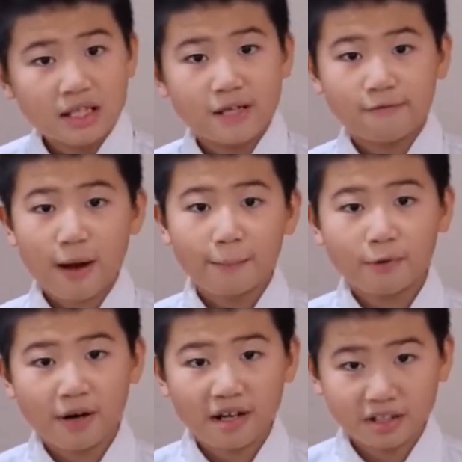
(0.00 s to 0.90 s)

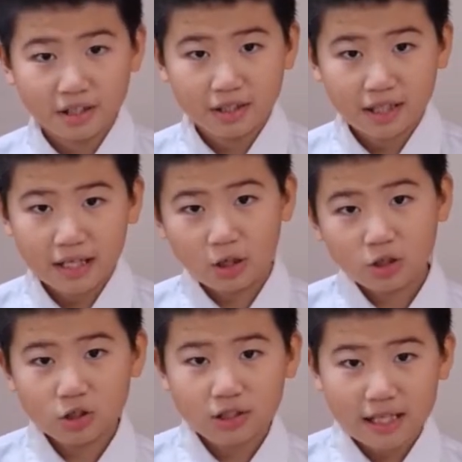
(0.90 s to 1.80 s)
Evaporation can
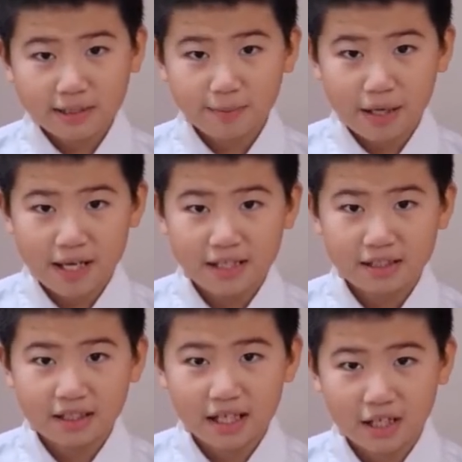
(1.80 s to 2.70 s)
also take place
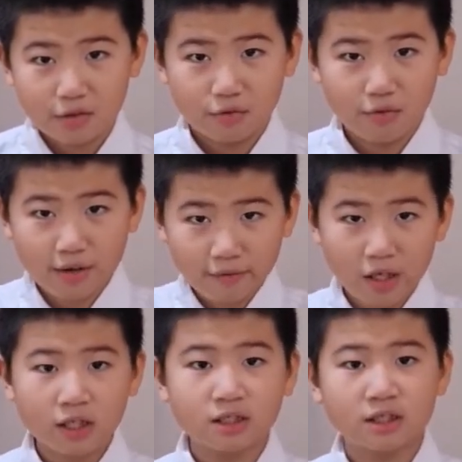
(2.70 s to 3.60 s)
in rivers,